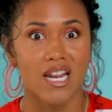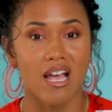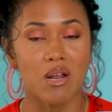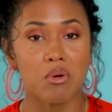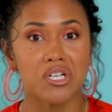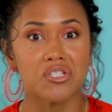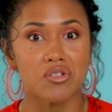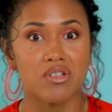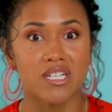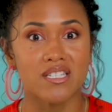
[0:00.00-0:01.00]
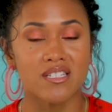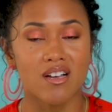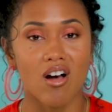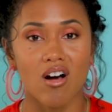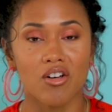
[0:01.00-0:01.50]
Now, anyone can do this.
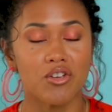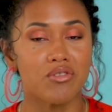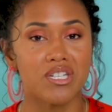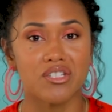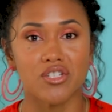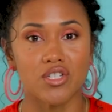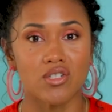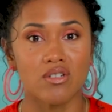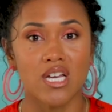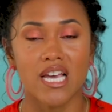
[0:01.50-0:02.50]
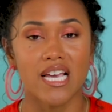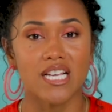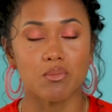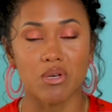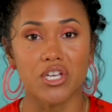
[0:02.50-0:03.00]
All you need to do
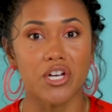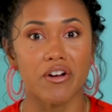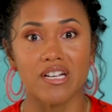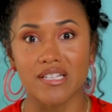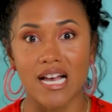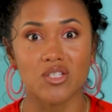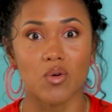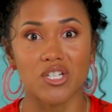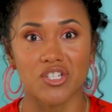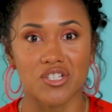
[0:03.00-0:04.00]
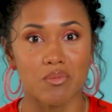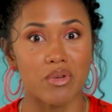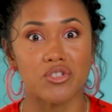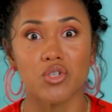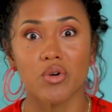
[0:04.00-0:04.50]
is be curious, ask questions, and
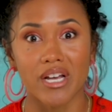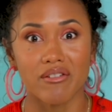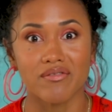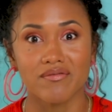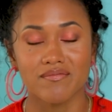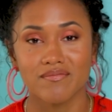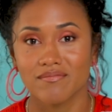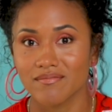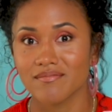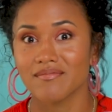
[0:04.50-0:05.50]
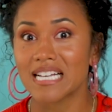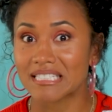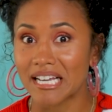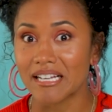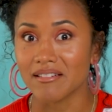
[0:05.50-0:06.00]
be intuitive. That's
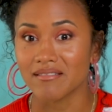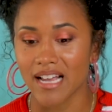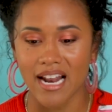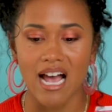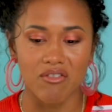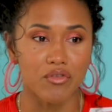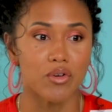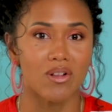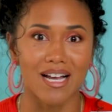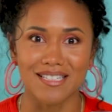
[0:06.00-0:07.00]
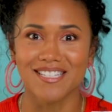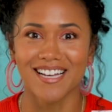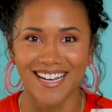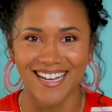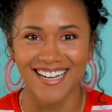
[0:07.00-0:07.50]
it, and have a few lights.
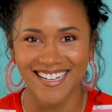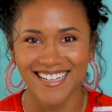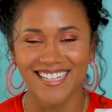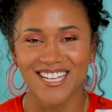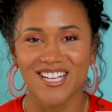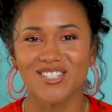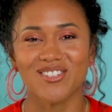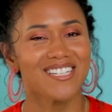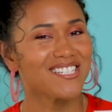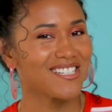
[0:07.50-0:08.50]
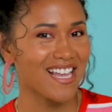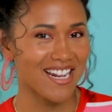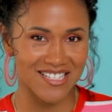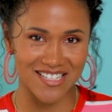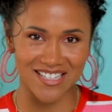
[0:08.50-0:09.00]
So let's just get
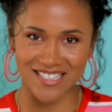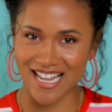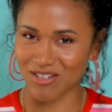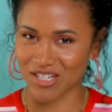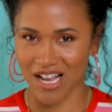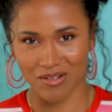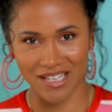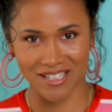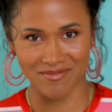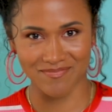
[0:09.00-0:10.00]
into this now, shall we?